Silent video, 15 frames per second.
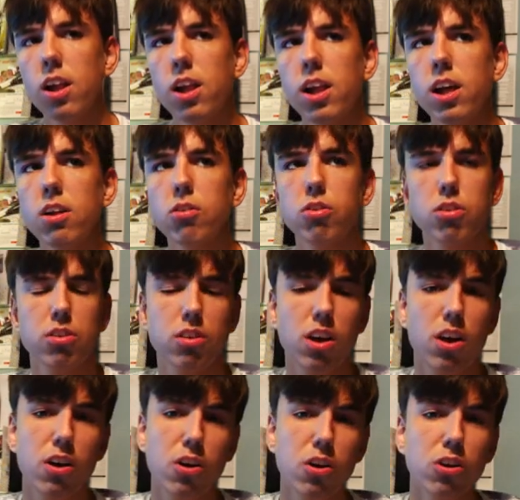it's
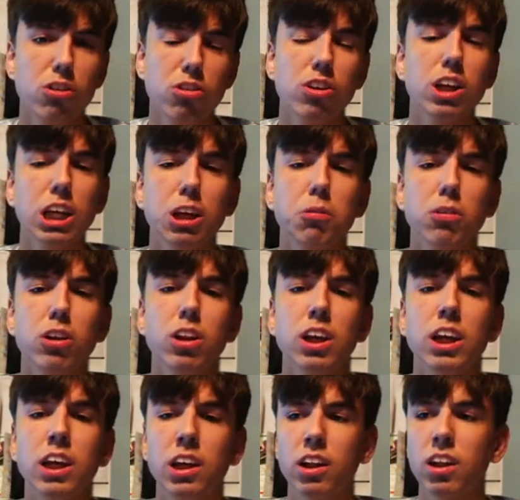hard to keep
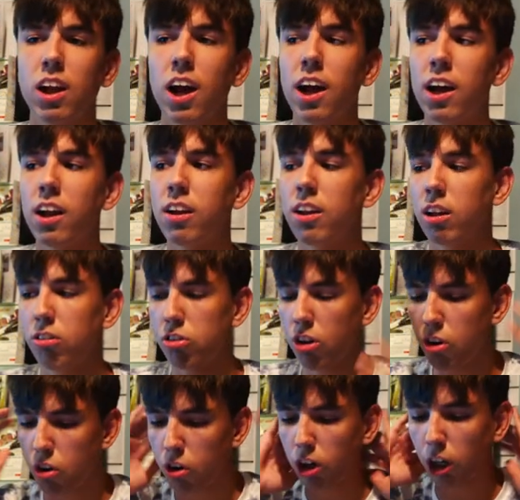clean and it's
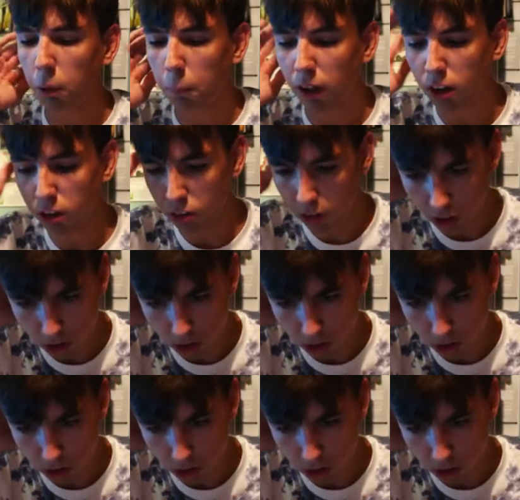annoying because it